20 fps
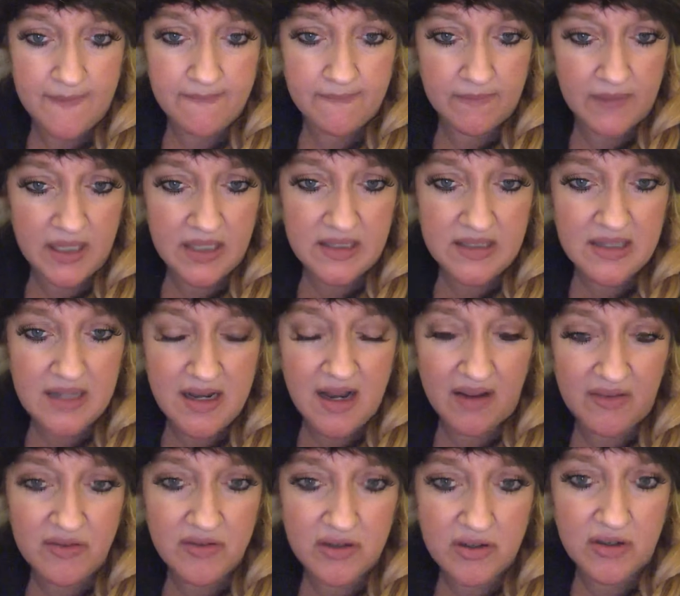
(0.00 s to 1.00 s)
It's
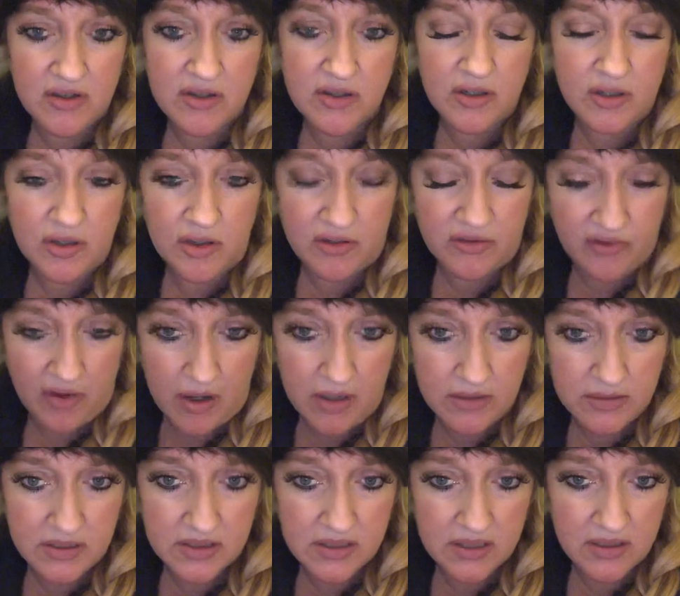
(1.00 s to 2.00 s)
never your
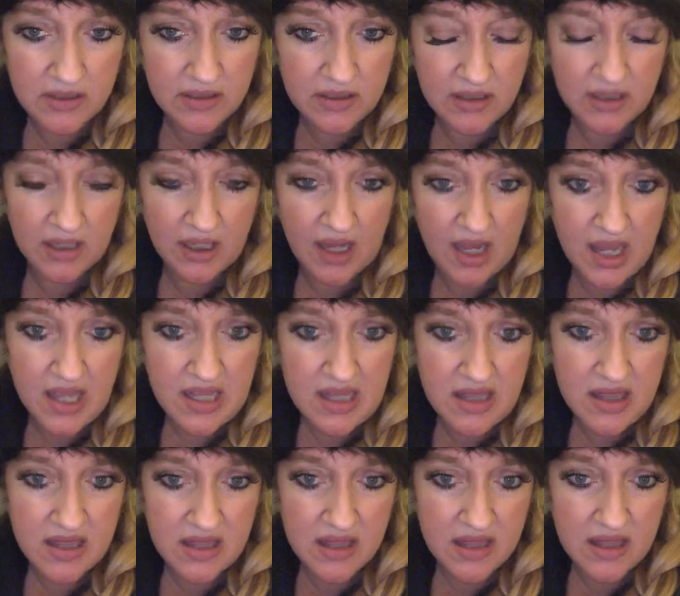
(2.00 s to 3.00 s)
fault.
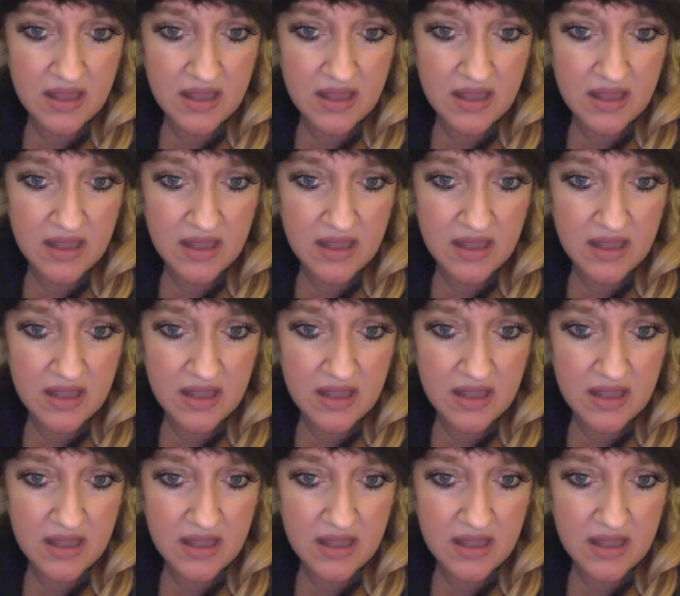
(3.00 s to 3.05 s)
And